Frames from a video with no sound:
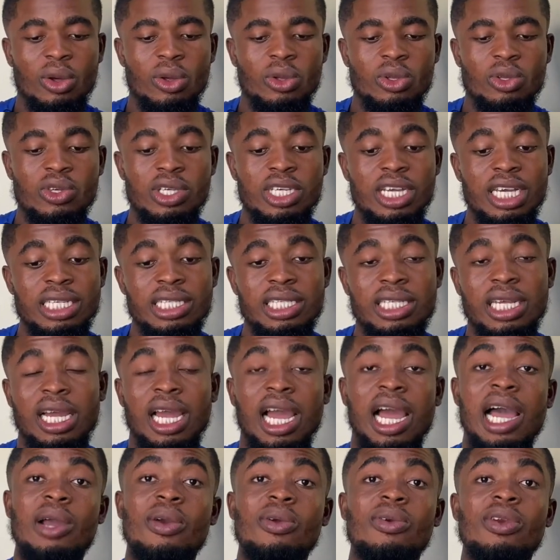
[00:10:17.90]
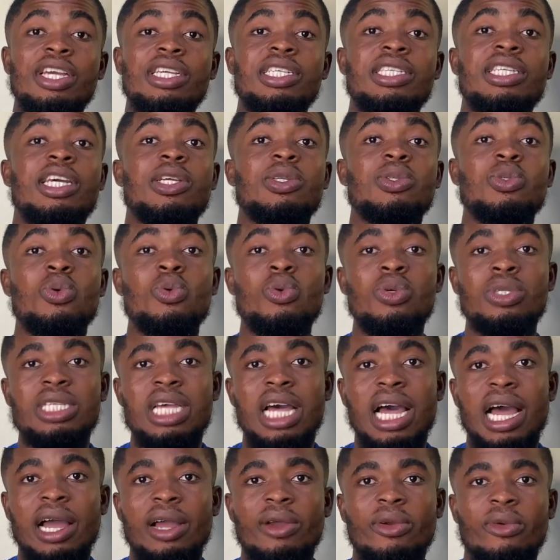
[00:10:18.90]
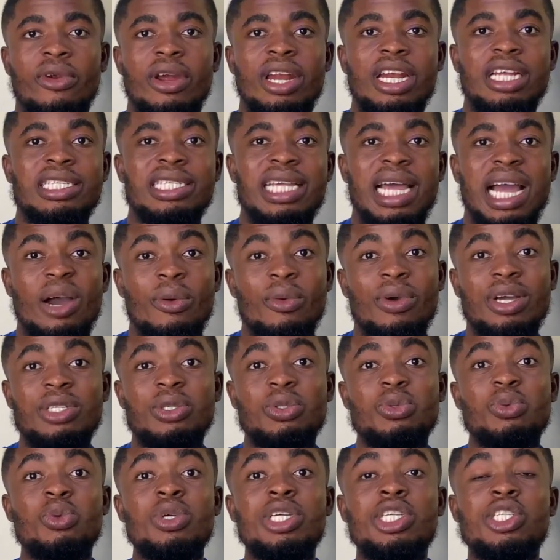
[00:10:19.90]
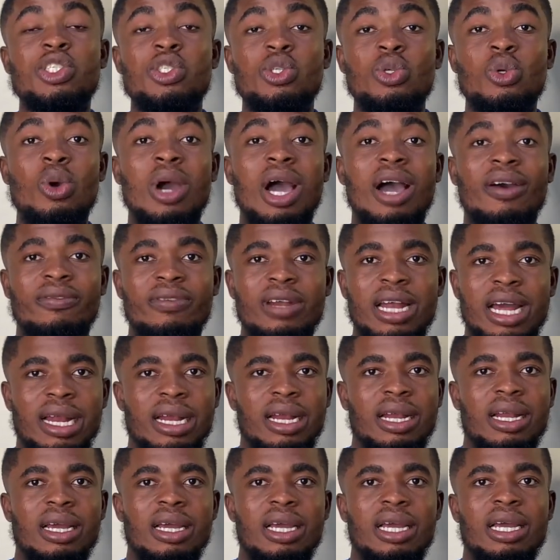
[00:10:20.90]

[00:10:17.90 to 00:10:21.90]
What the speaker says: you just calculate the total credit hours which you have done,